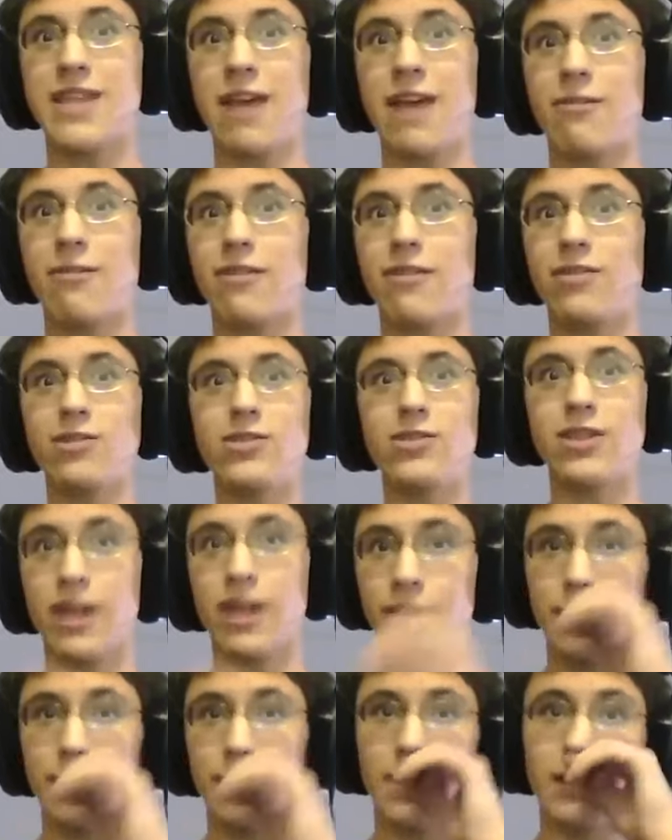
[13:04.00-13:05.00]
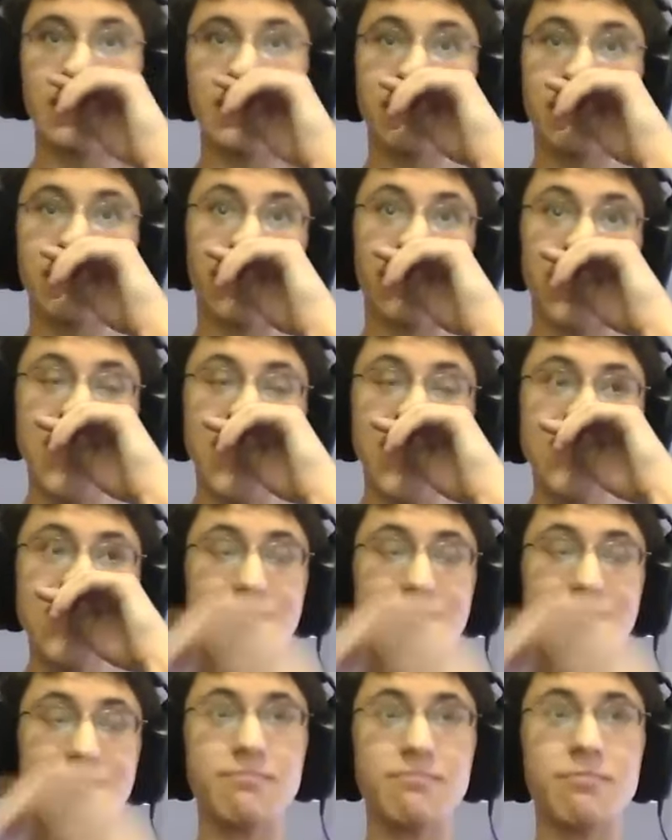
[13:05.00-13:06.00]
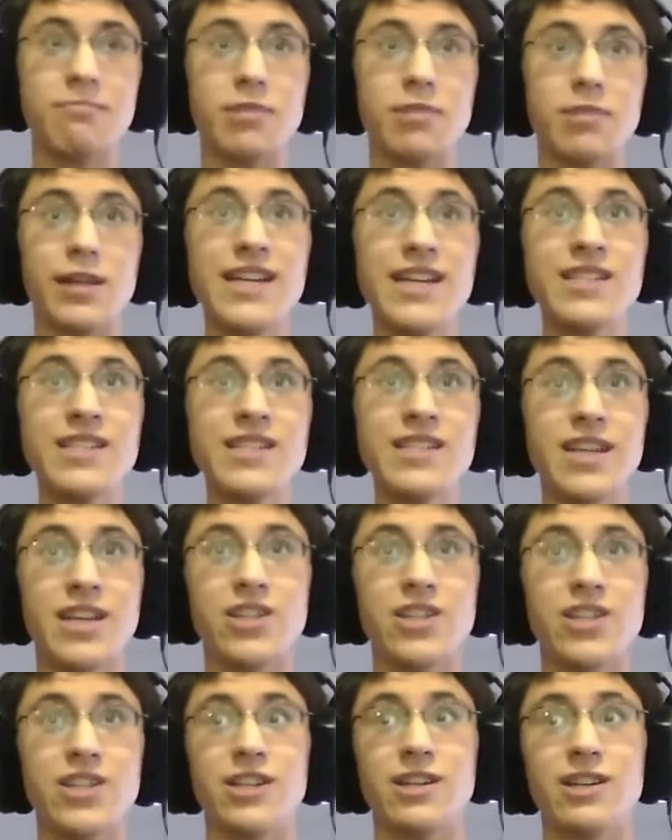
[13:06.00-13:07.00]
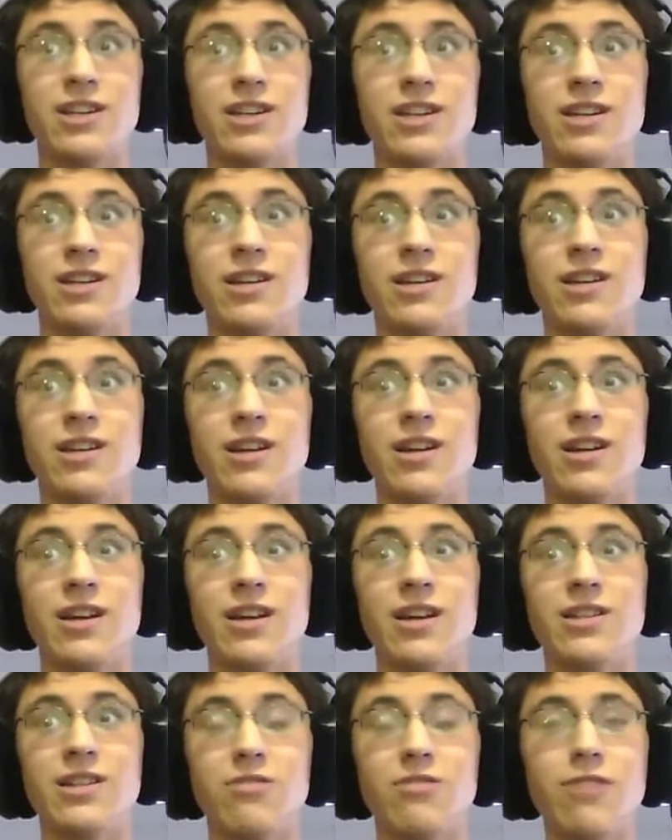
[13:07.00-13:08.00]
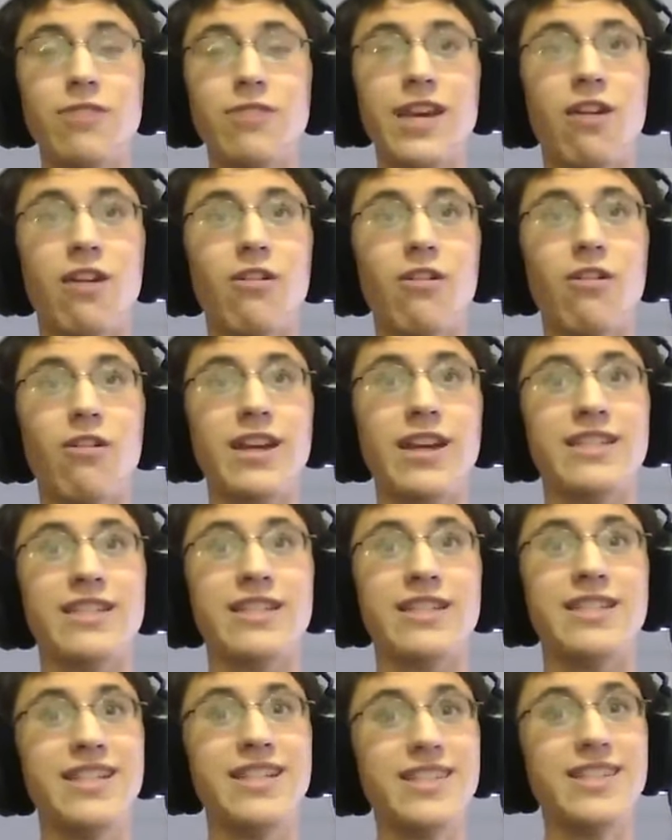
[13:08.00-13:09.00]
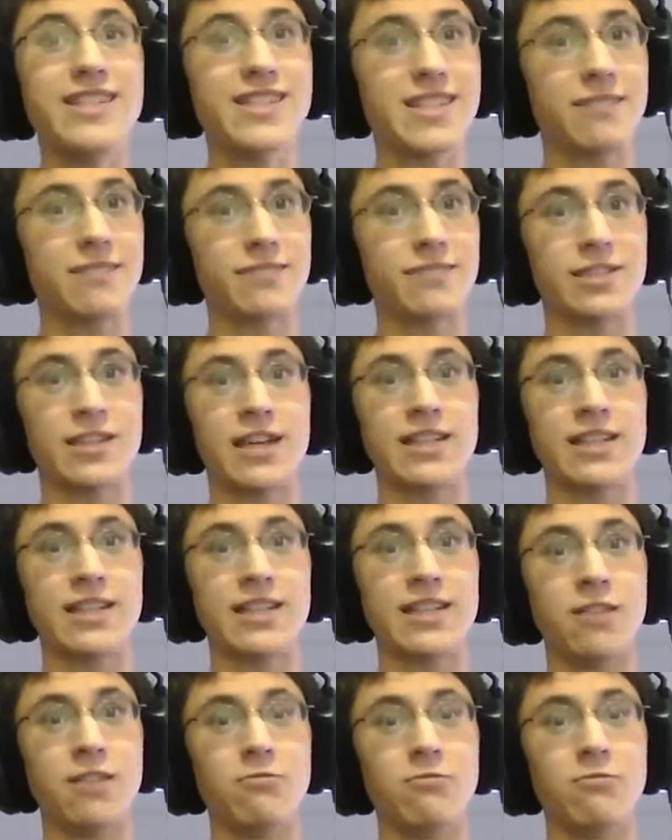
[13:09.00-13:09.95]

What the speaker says: that revolutionary. I mean, PlayStation, Sony already did something like that.